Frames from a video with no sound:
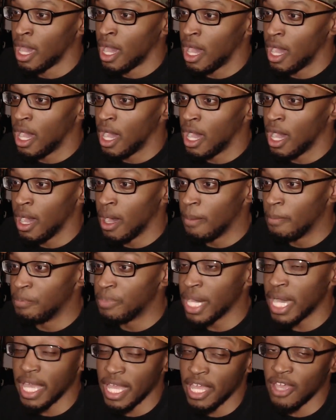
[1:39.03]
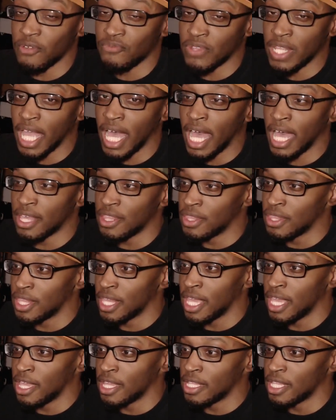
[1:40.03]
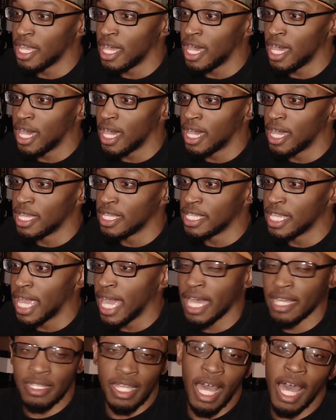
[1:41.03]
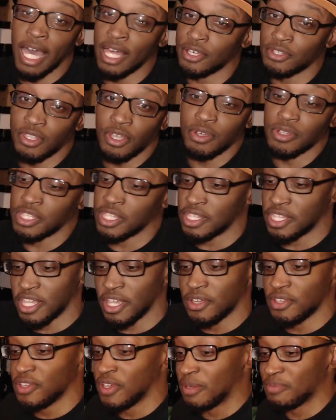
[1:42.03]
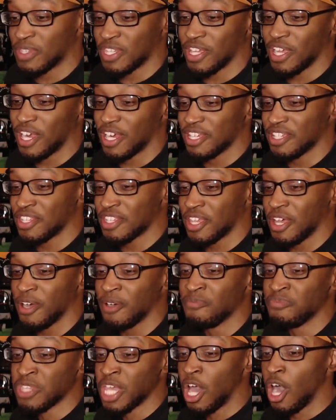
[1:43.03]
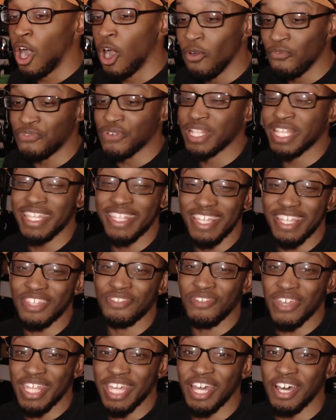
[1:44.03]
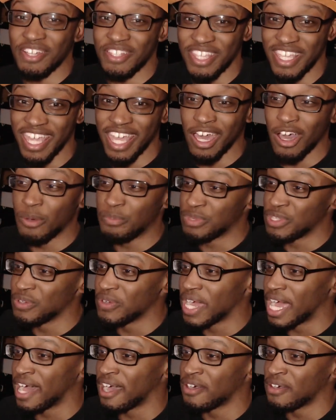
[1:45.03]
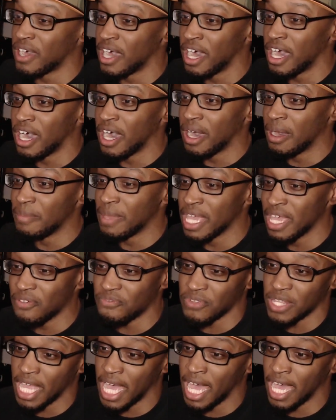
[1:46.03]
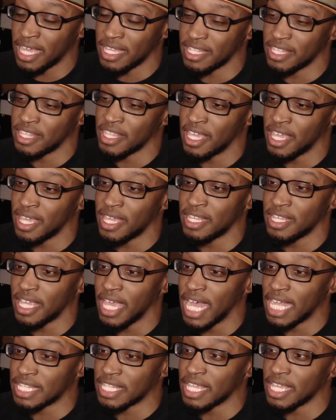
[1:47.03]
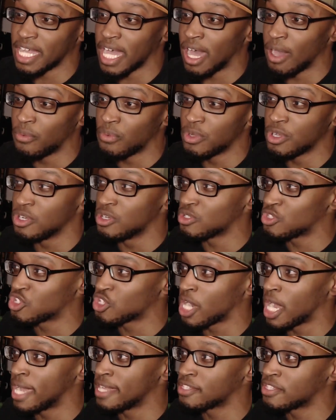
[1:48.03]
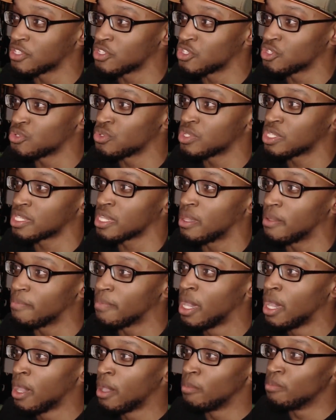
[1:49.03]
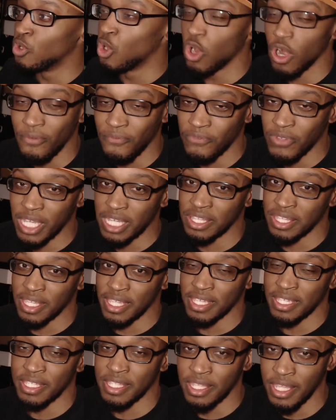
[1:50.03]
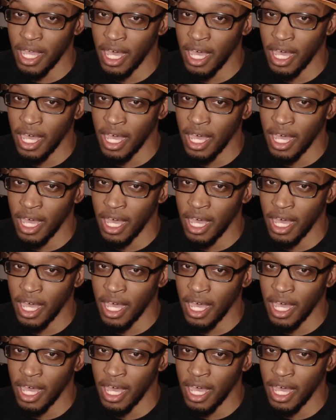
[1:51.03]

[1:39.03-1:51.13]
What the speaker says: But if not, then yeah, I don't know what to tell you. I'm sorry. So hopefully this video did help you out. If not, then yeah, I think I will try to do some more fixes